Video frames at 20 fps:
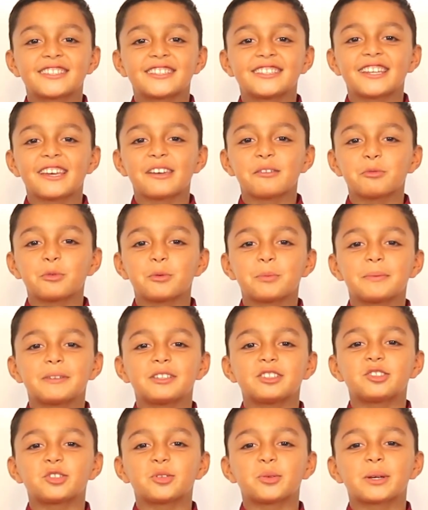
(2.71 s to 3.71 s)
Today we'll
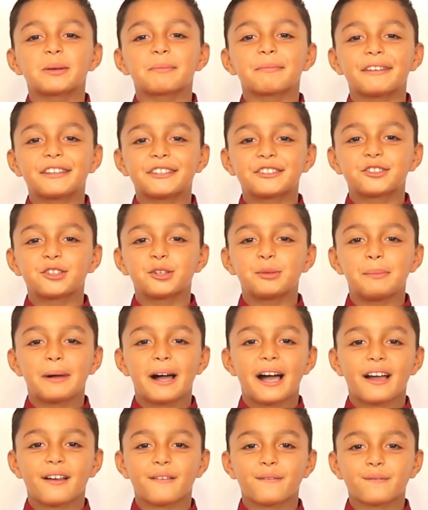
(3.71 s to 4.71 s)
be doing mental
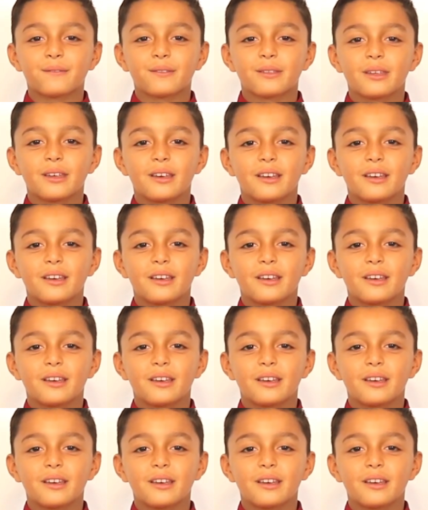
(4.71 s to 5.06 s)
math.